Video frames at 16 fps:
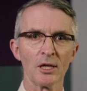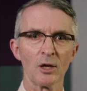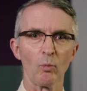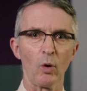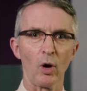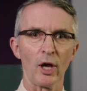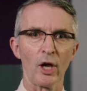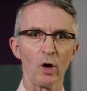
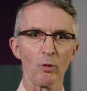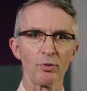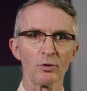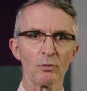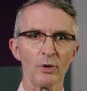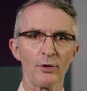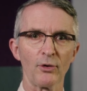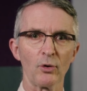will help
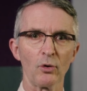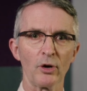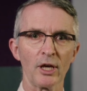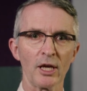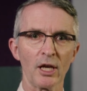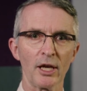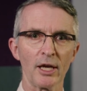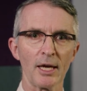with your
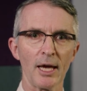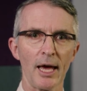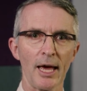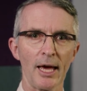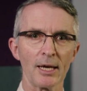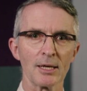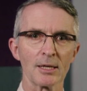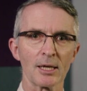healing
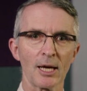and